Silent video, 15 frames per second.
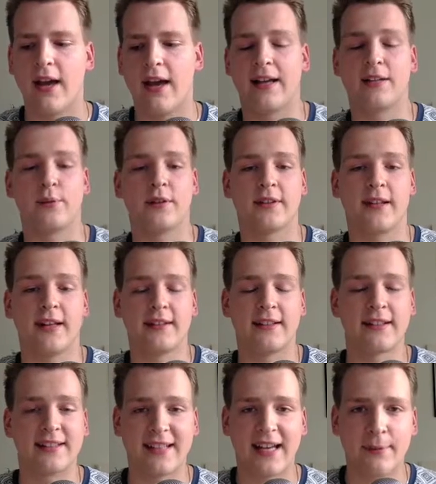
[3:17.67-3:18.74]
anyone can
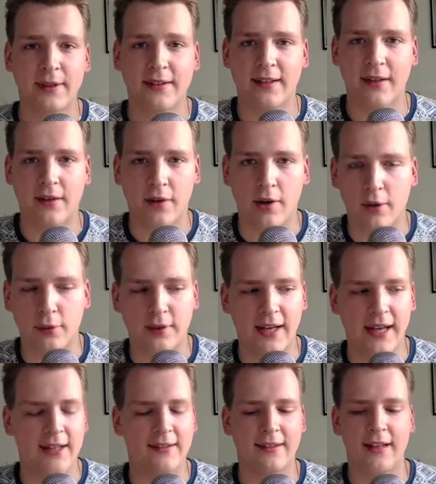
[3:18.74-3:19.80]
examine the code
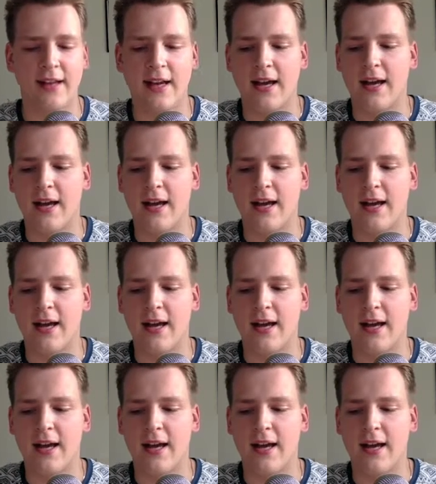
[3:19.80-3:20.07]
and